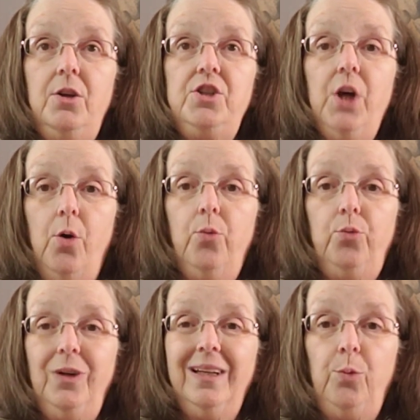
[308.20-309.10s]
don't
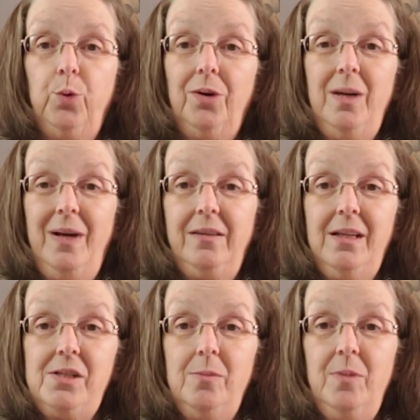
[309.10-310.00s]
really worry about
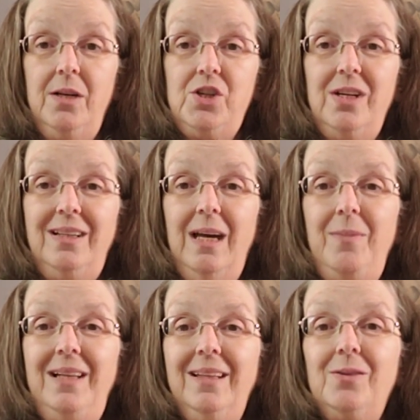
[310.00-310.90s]
that so much. Get
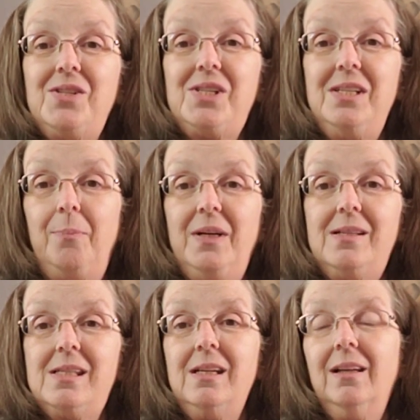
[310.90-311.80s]
me little
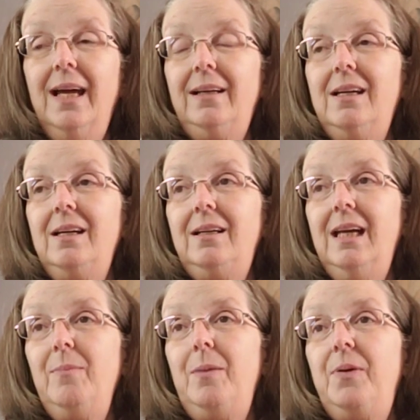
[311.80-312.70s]
snippets, like
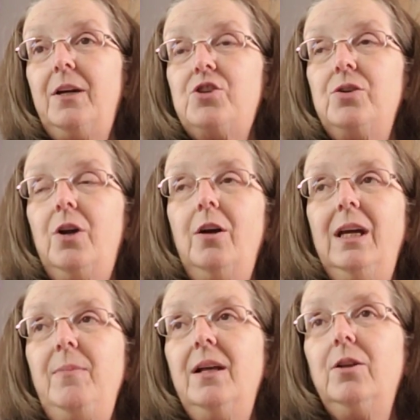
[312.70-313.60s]
get me
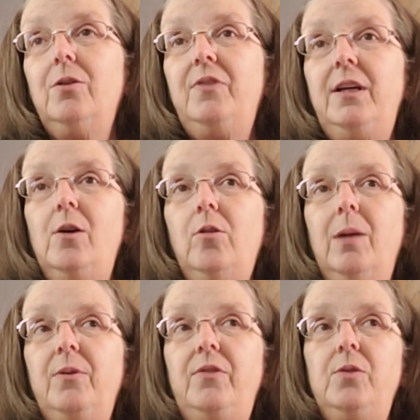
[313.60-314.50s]
a little video
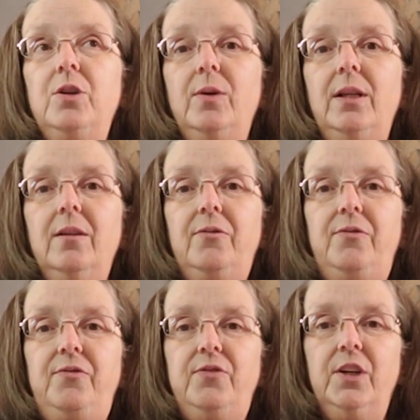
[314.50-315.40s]
clip of you doing the
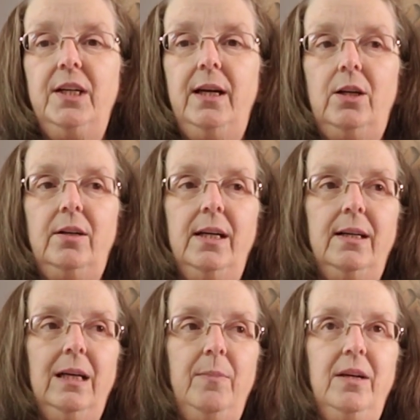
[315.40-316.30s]
foot area.
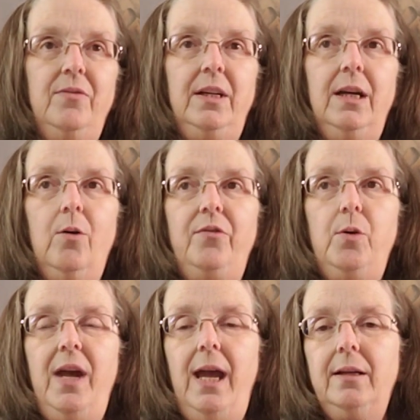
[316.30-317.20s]
Get me a video of you
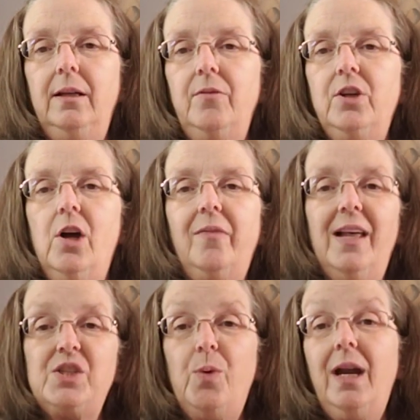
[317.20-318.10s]
handling the dog.
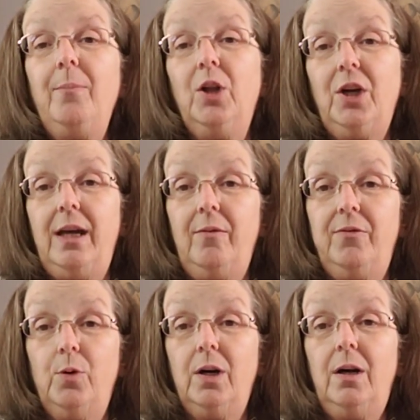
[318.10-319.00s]
That's what I'm looking
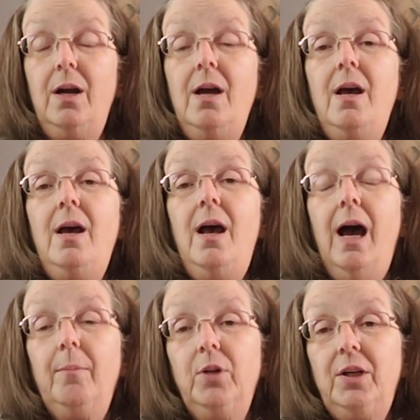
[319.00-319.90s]
for.
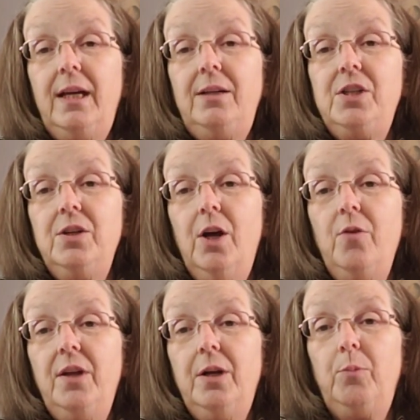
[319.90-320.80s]
I'm looking to know
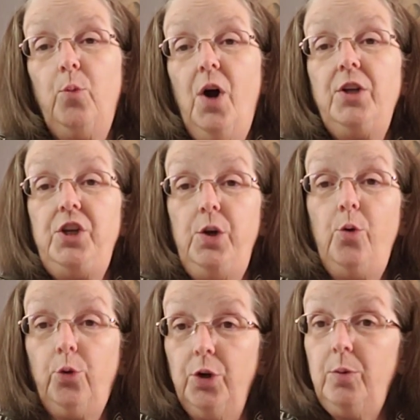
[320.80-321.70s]
that, number one, you
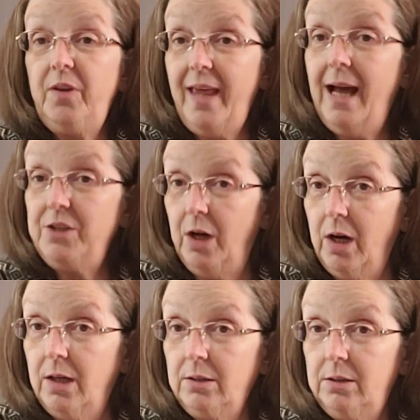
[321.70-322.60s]
groomed that
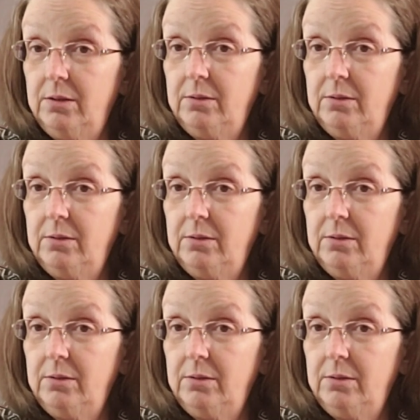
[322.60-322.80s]
dog,